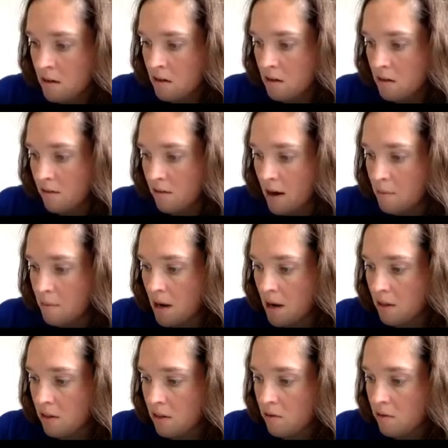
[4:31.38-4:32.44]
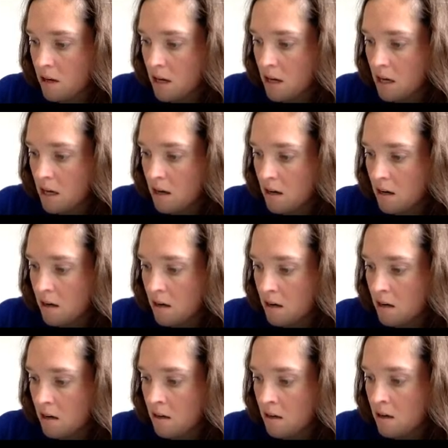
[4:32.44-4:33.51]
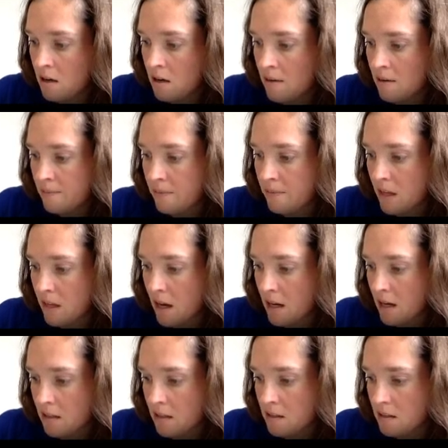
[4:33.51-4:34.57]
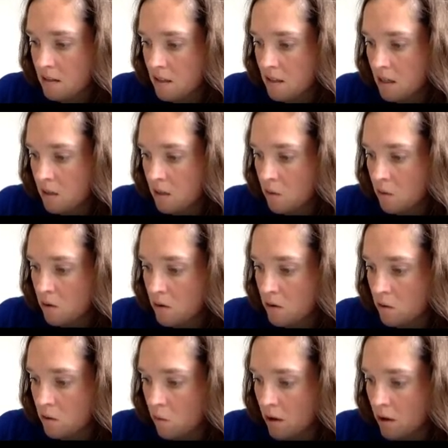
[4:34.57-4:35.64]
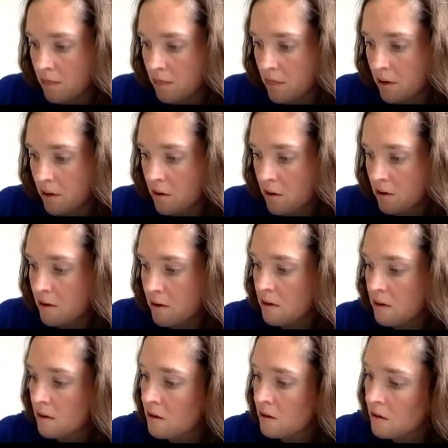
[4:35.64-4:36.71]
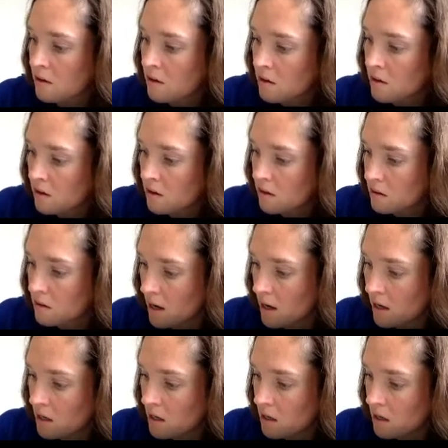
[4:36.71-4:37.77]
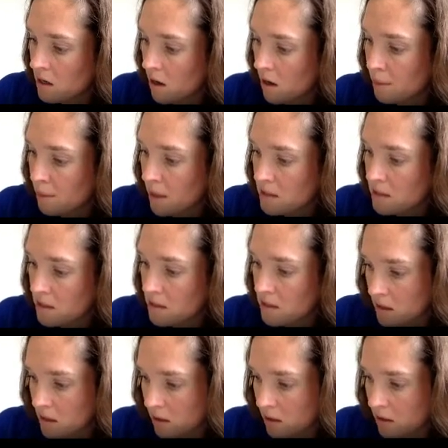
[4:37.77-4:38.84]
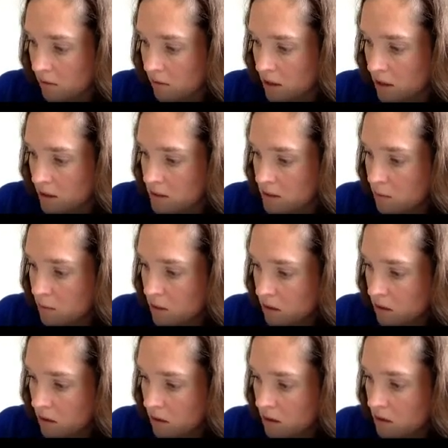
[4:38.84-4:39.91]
divided by 3, x equals 1/3. Okay, here our process is going to look very similar.